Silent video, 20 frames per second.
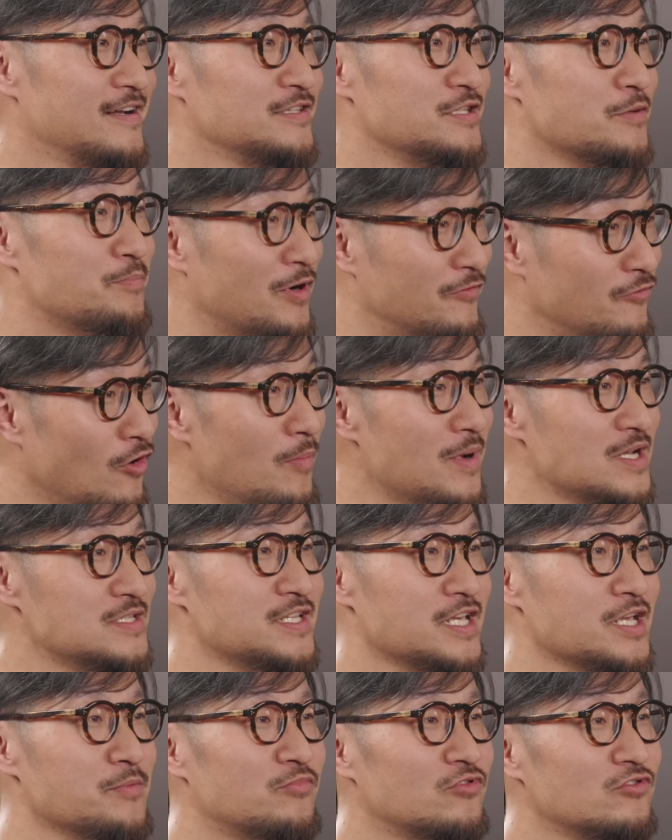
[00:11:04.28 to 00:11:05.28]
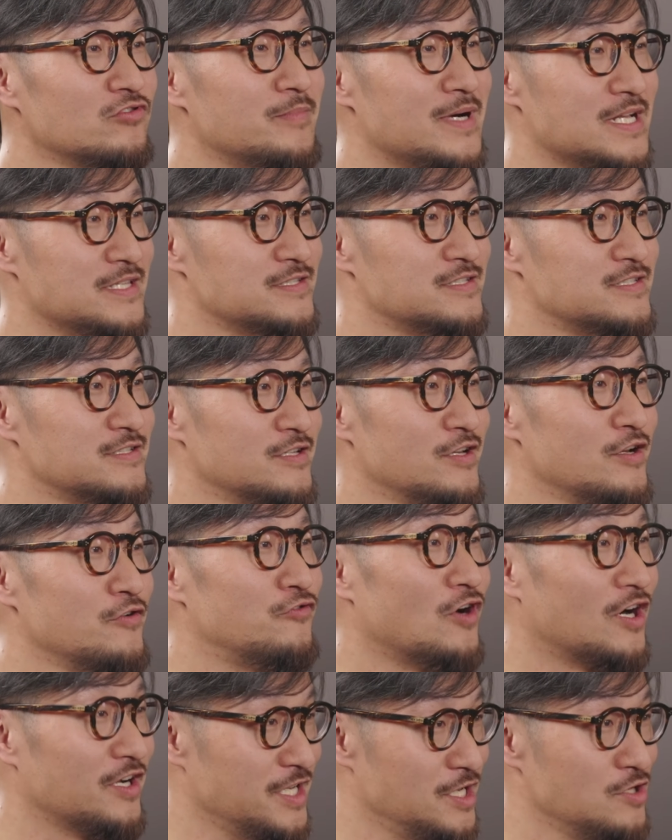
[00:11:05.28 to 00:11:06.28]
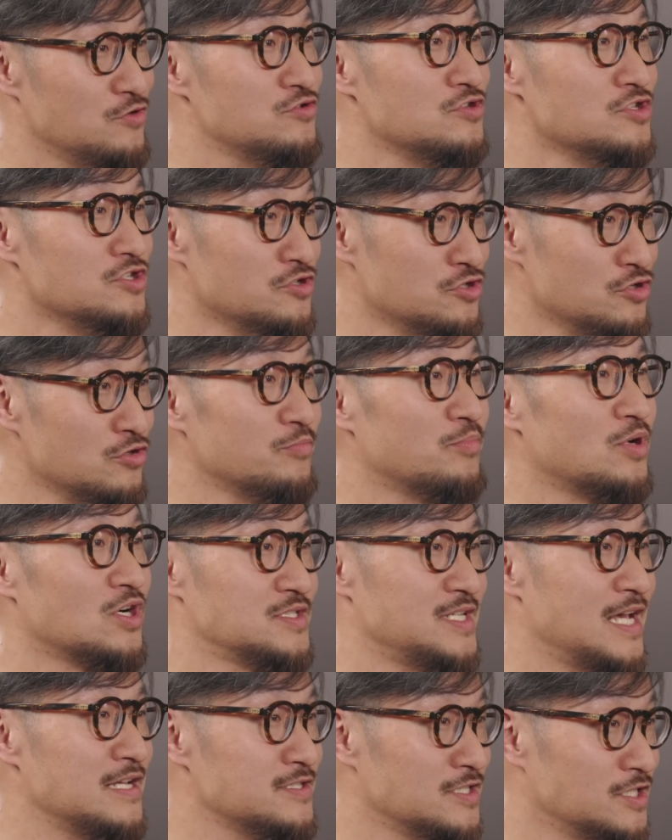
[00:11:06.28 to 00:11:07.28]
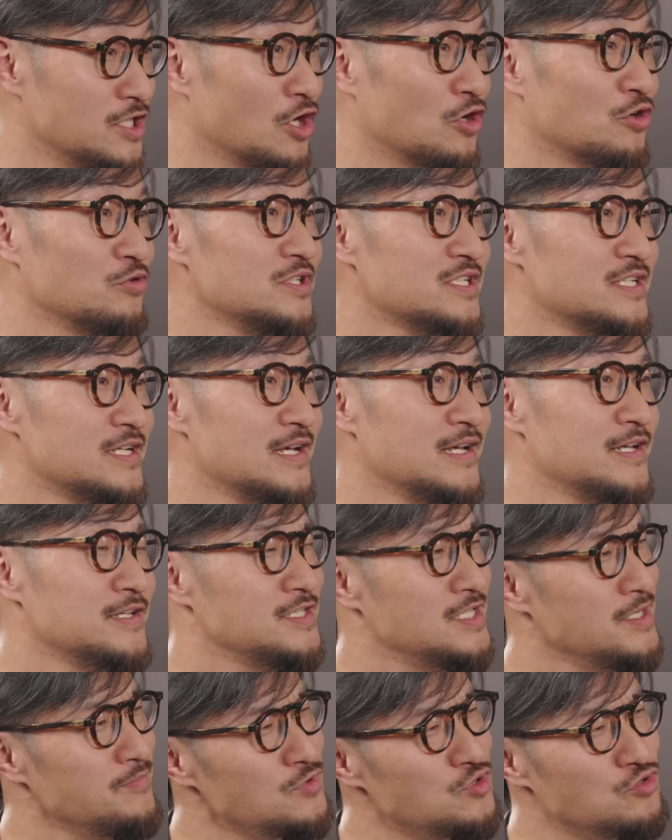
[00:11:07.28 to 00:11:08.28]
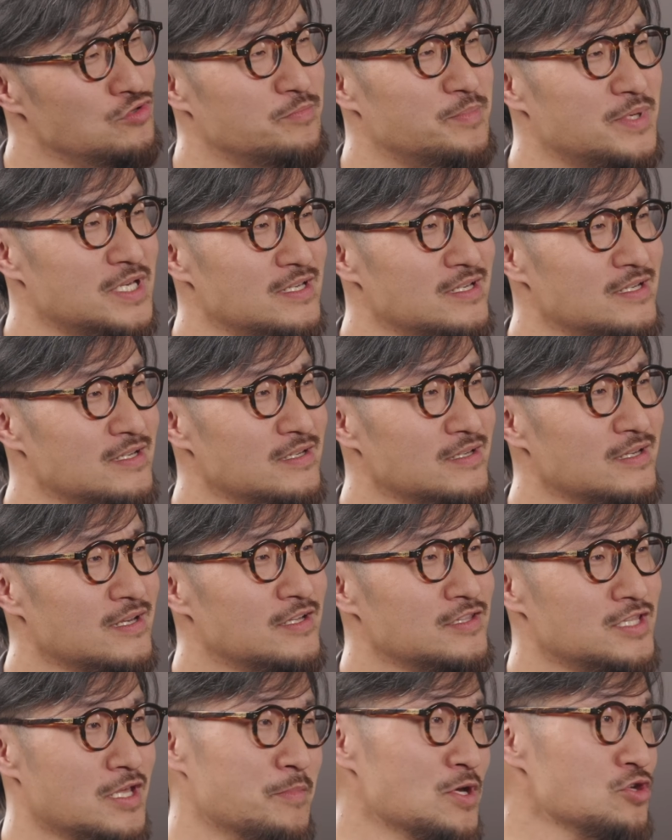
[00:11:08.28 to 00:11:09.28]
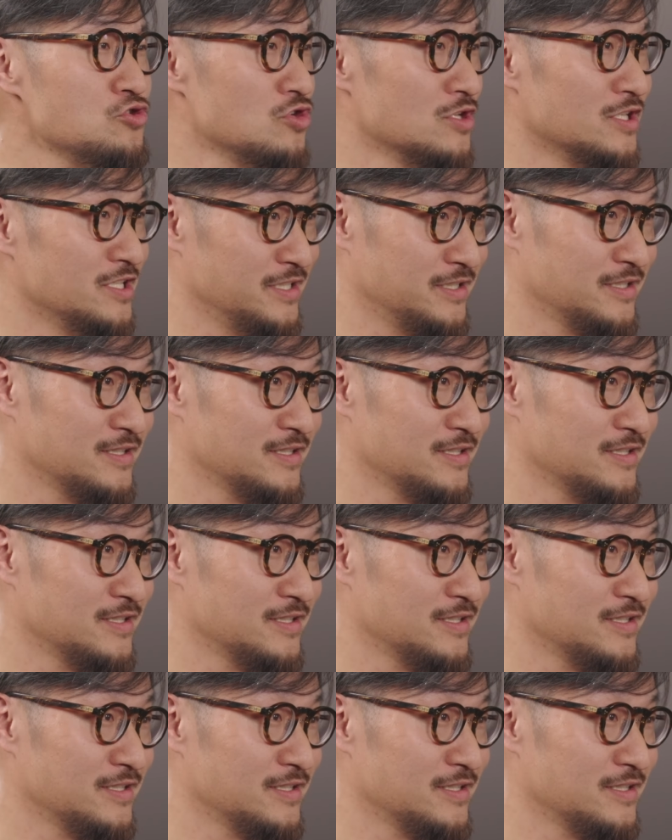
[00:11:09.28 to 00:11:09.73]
the performance improvements from each new process node seems to be diminishing,